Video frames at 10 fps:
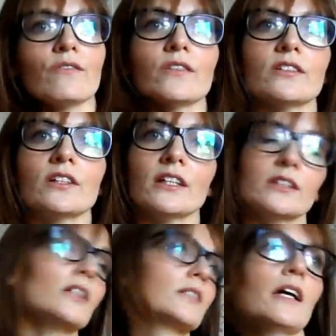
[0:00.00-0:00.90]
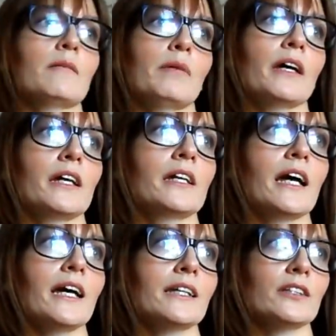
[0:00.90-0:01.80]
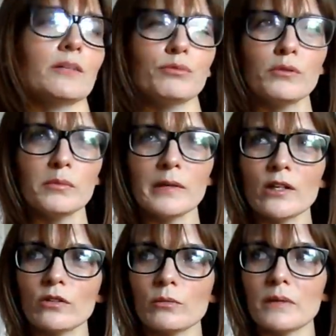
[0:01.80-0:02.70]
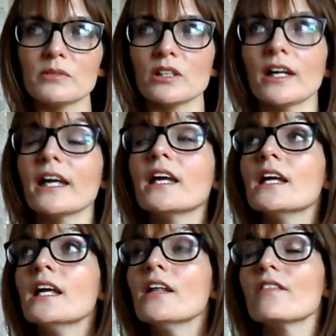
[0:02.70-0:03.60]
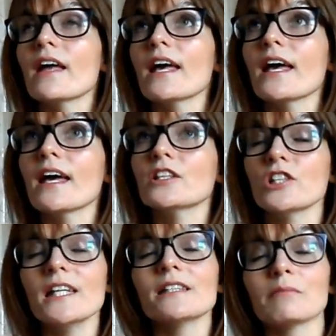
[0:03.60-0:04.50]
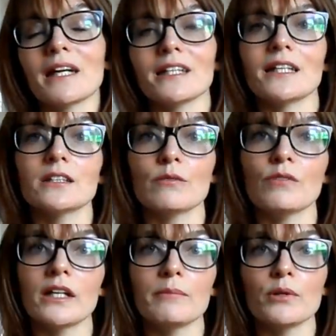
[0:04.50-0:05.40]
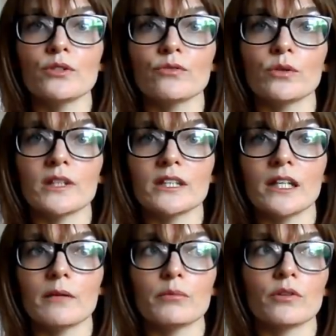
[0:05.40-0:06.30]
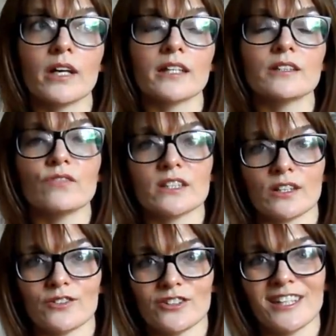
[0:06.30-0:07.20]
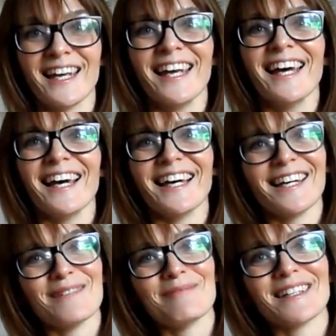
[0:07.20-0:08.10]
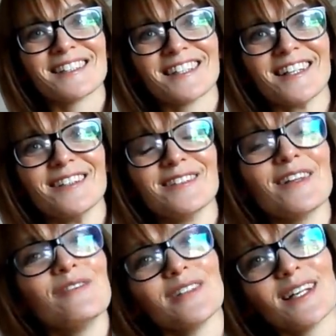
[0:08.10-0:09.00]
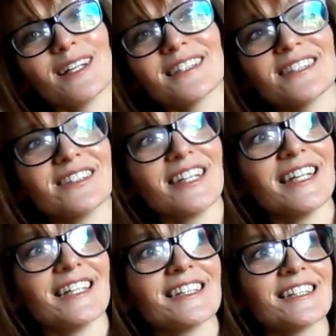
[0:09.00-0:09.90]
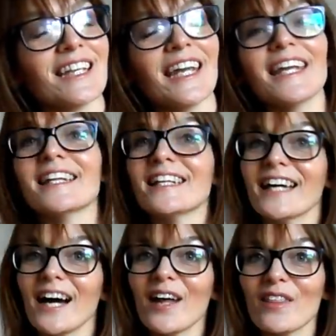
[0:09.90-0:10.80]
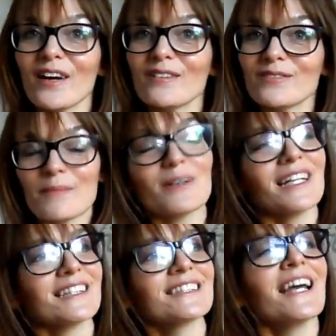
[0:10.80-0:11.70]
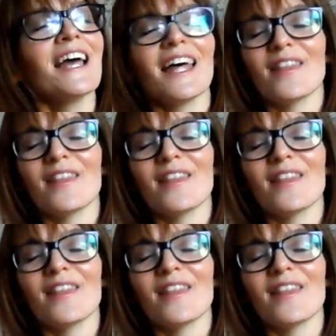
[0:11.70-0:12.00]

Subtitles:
Jennifer's Kickstarter campaign and probably on the website, there she has made it in some really beautiful Atelier Brunette viscose. So if you'd like to see it in other fabrics,